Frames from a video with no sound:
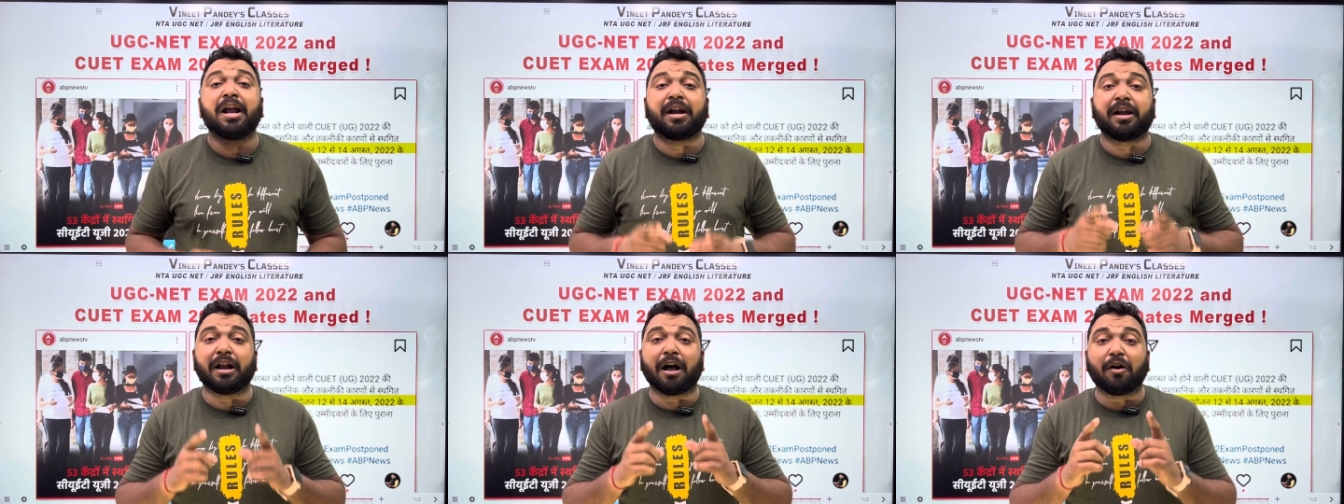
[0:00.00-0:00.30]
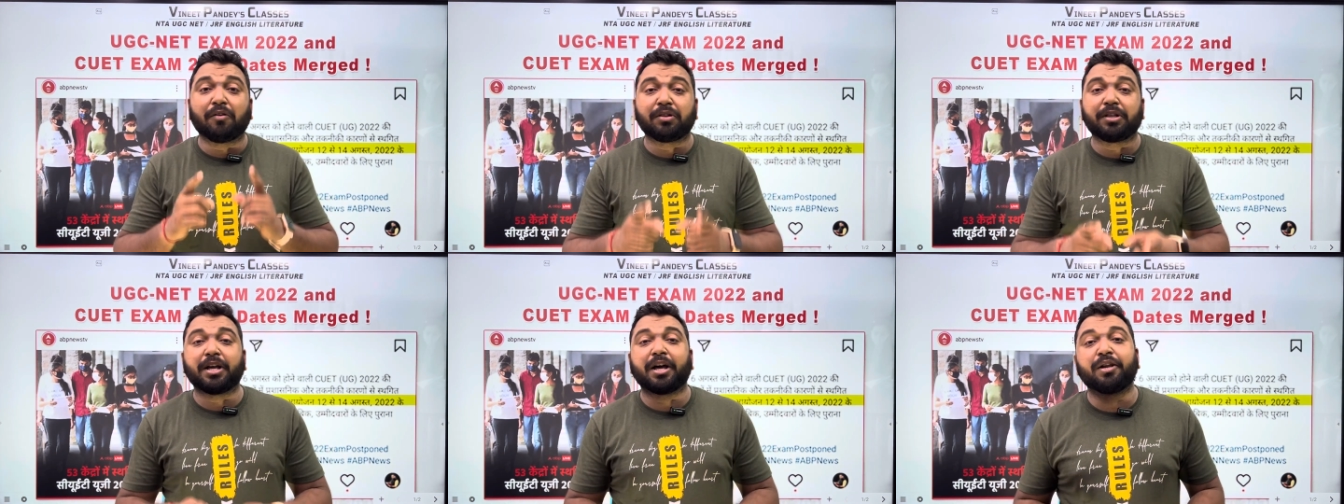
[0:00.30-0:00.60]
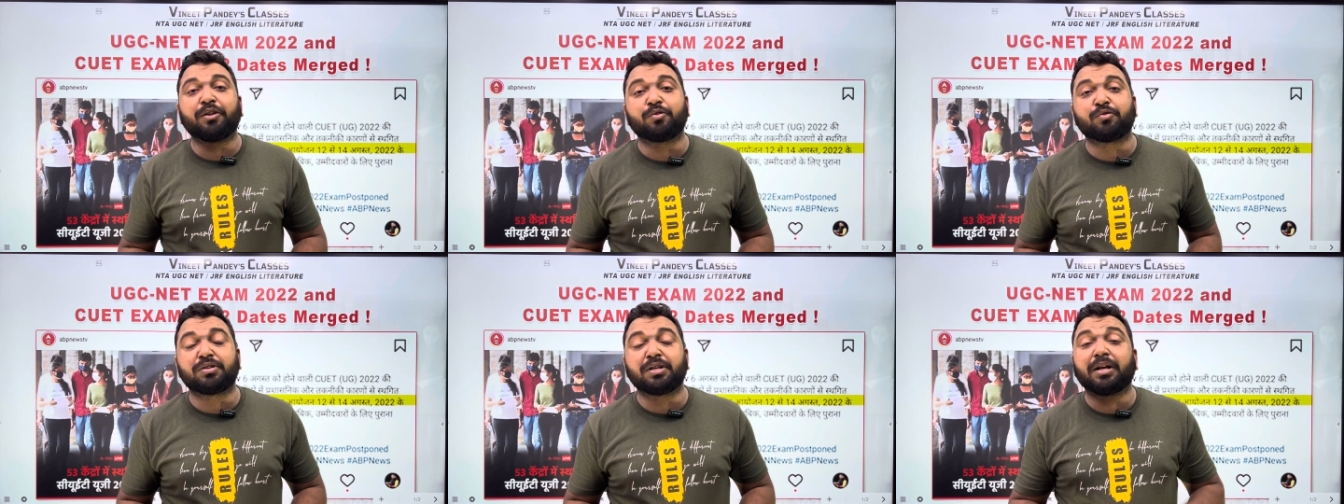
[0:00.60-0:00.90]
Now they are
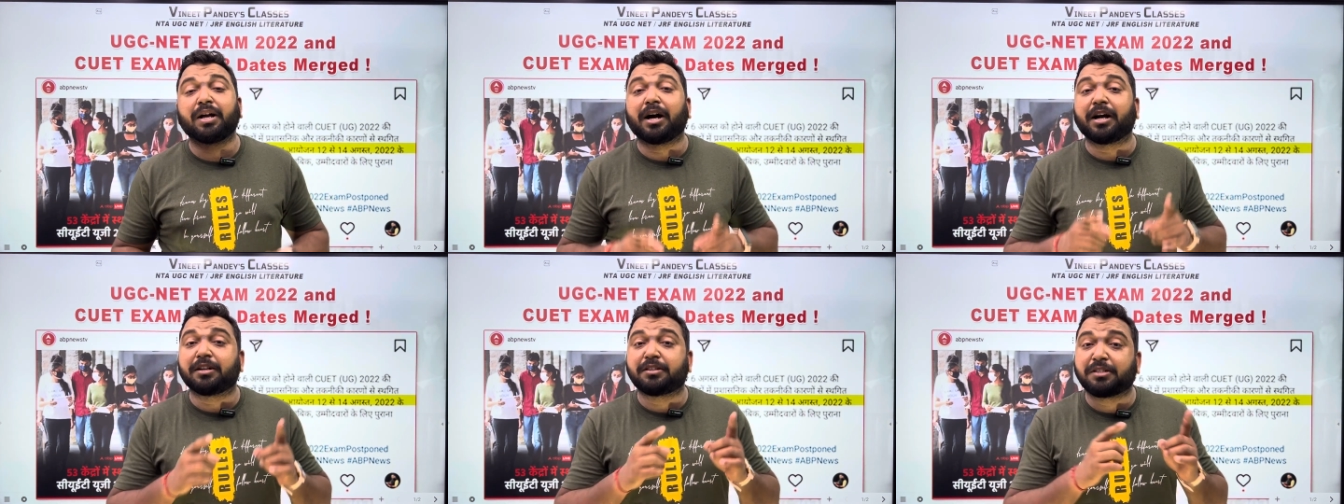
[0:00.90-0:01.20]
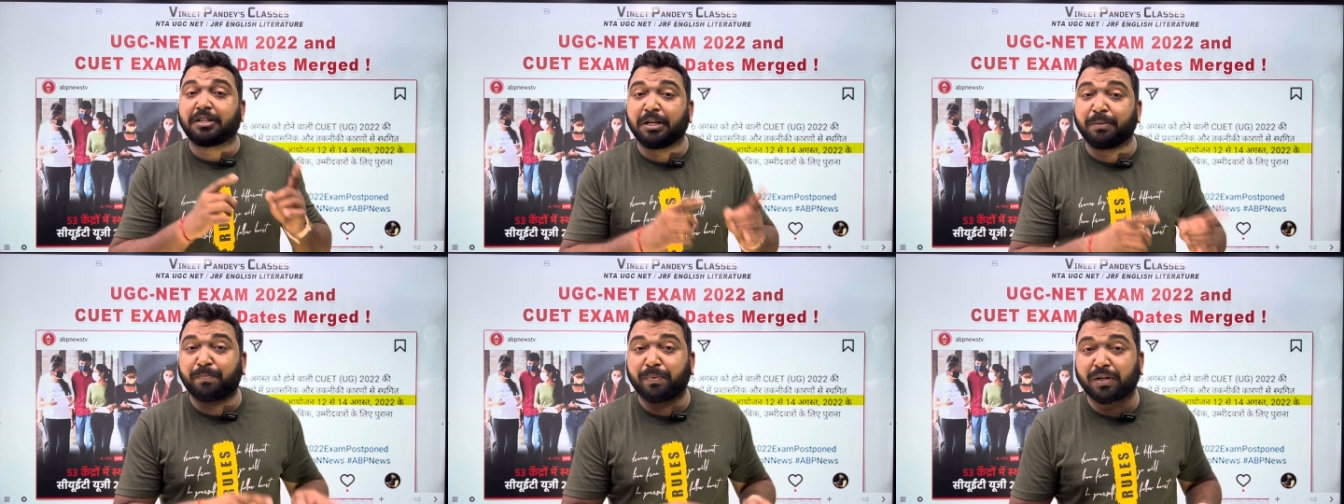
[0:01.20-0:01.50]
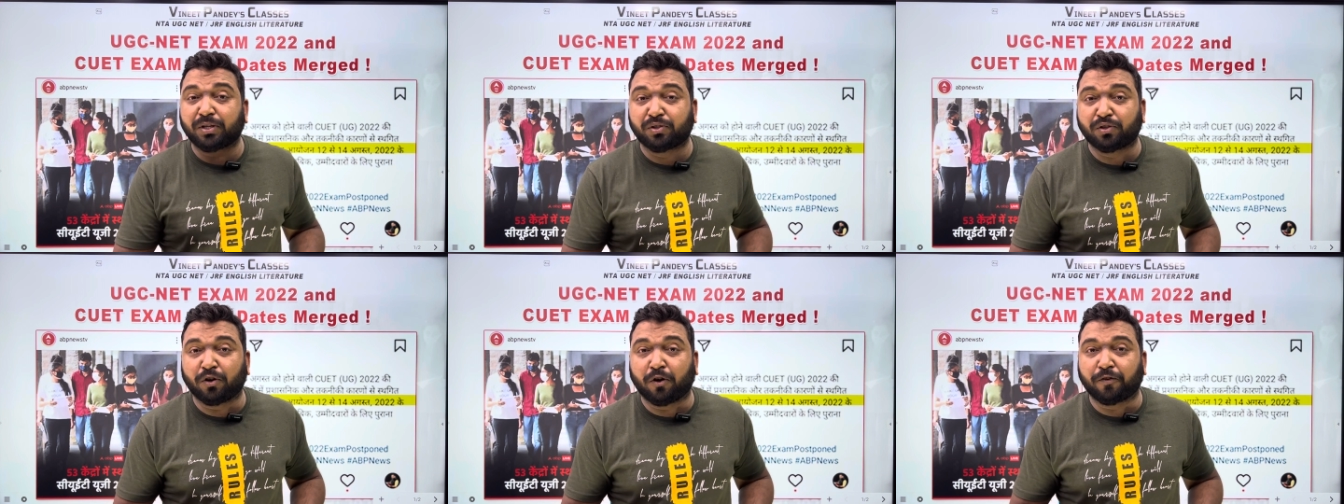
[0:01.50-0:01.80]
using a cheaper
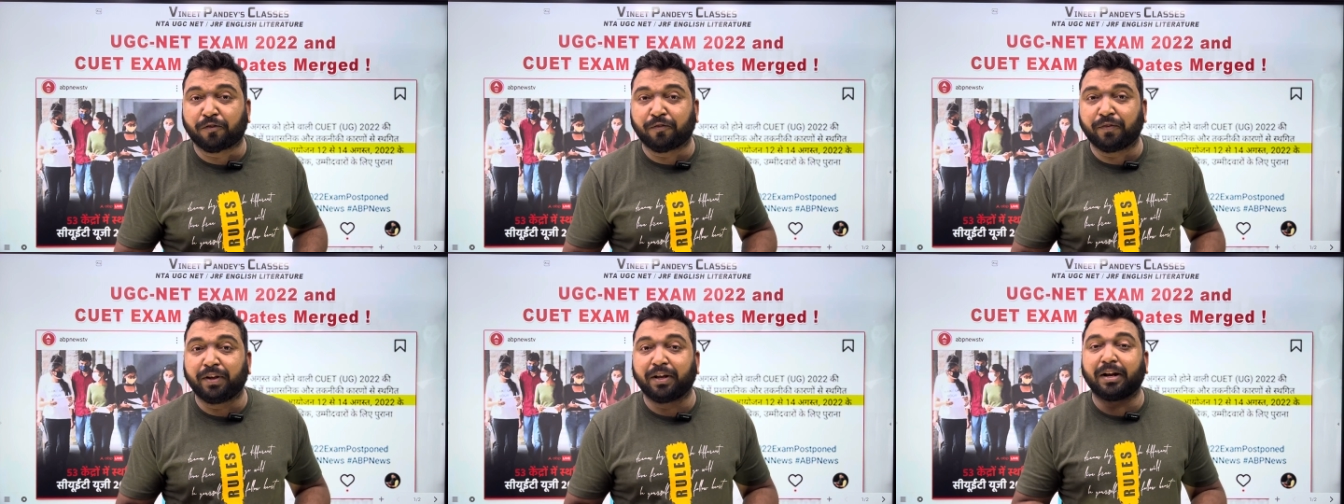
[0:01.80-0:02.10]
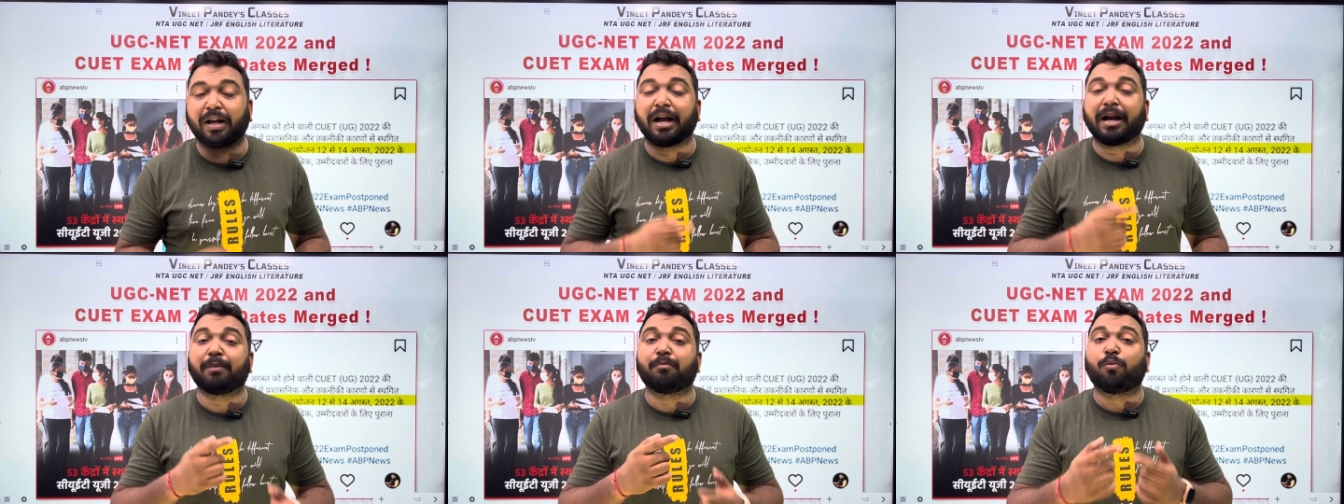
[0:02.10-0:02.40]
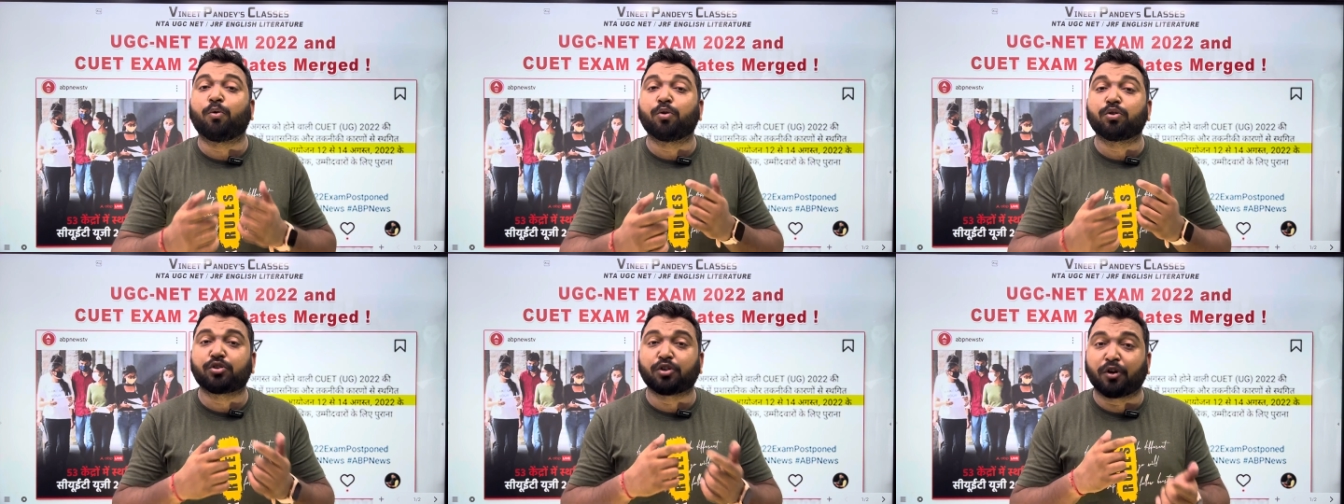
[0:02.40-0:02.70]
software and
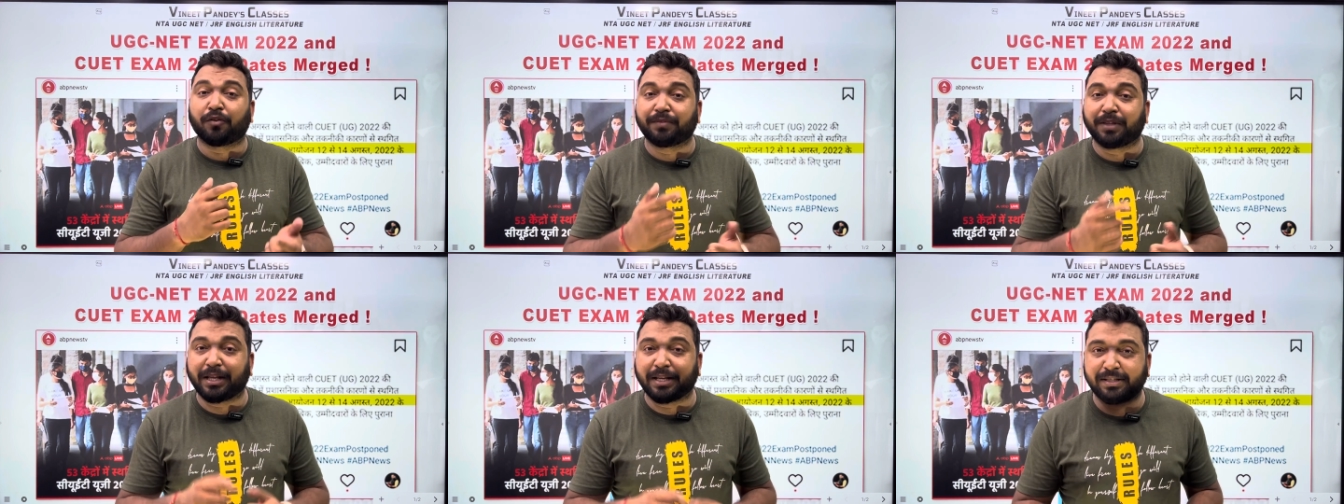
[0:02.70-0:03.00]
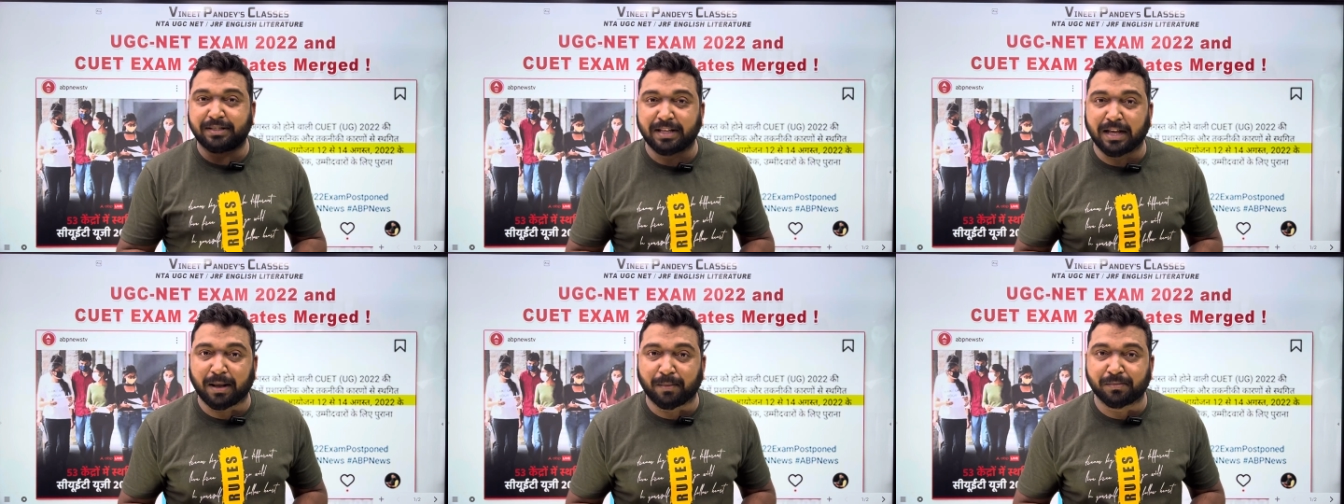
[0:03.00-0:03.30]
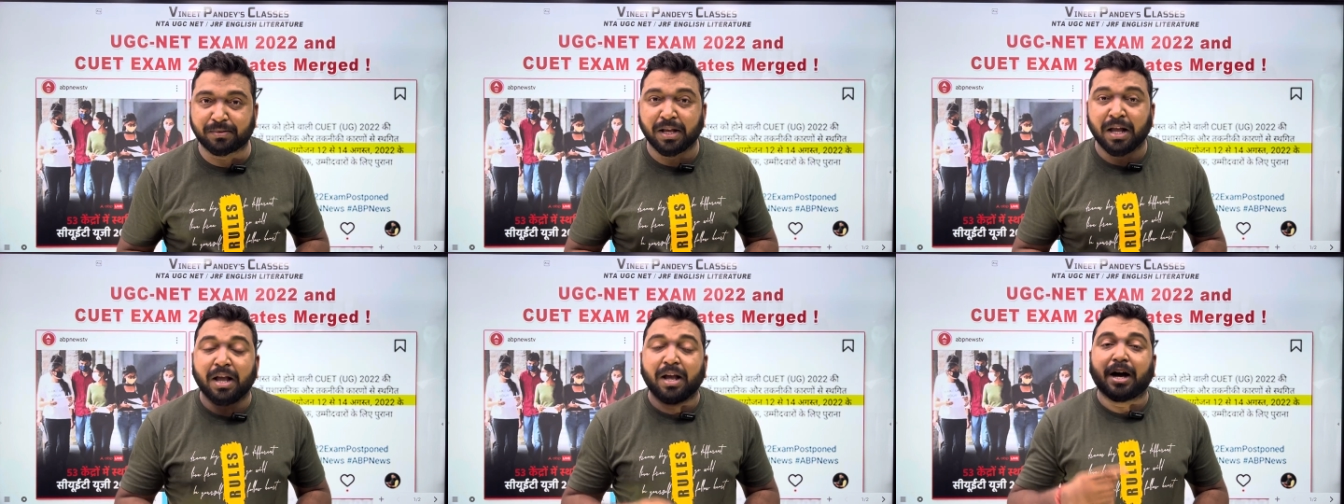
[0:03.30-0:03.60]
most of the exams